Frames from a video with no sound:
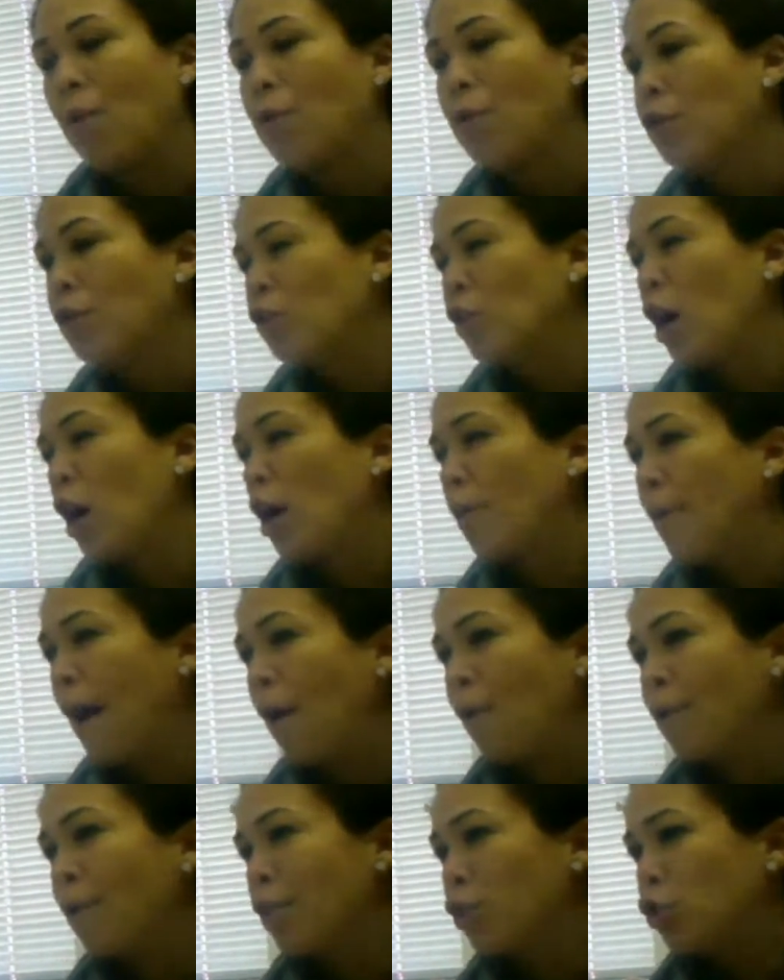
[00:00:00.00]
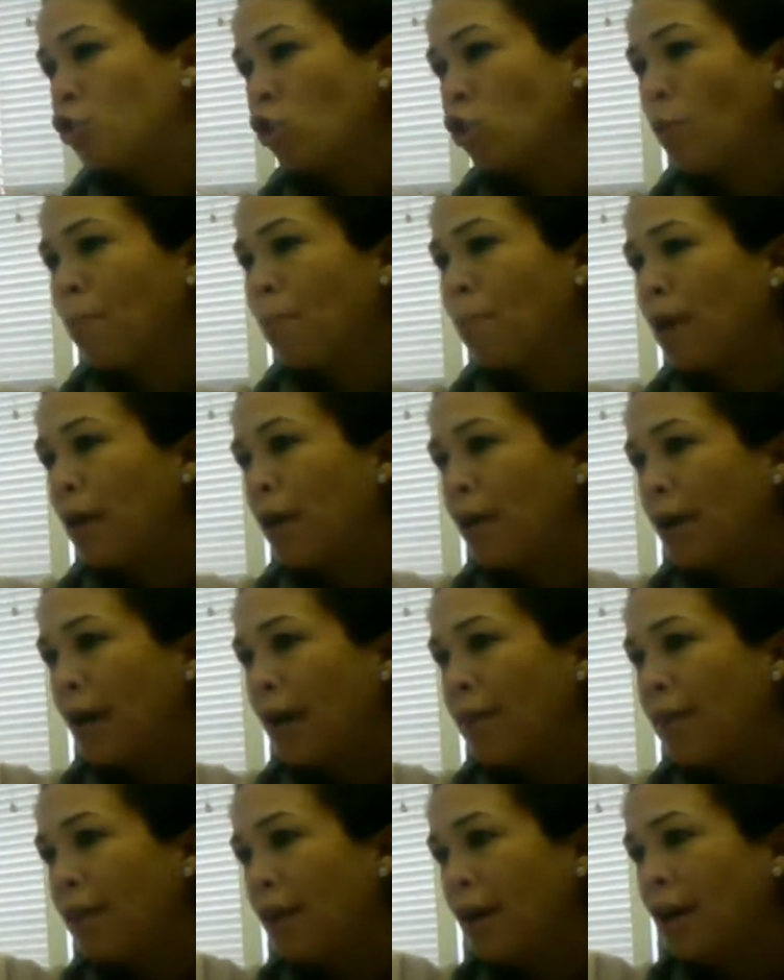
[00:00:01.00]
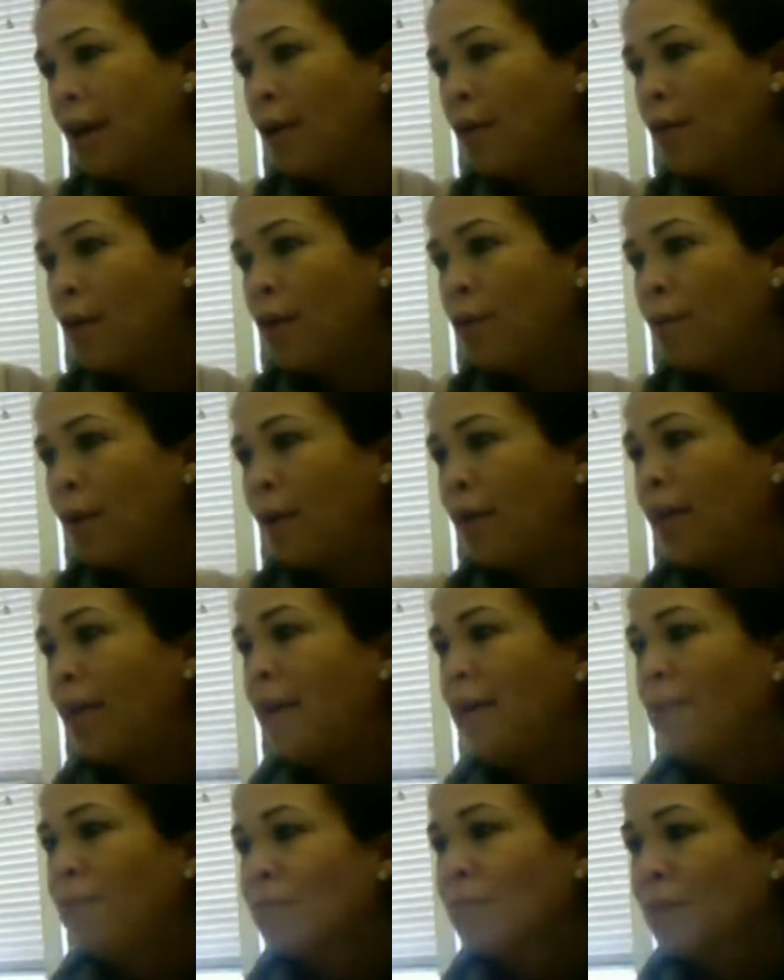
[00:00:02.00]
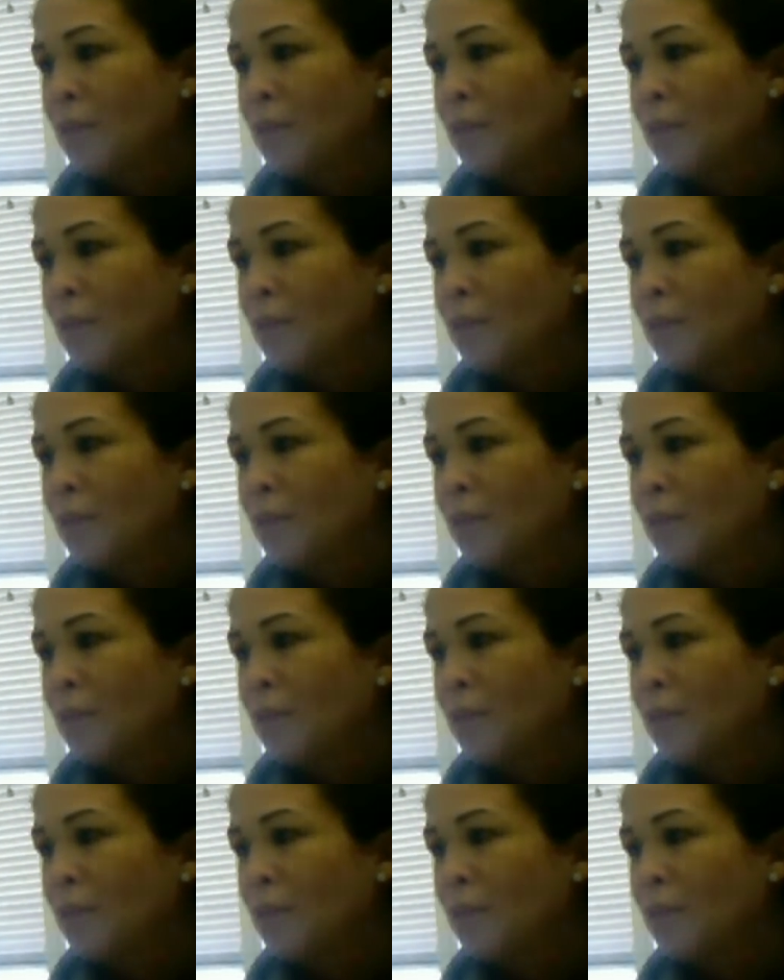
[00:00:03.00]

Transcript: we used to talk about with the Sherpa and the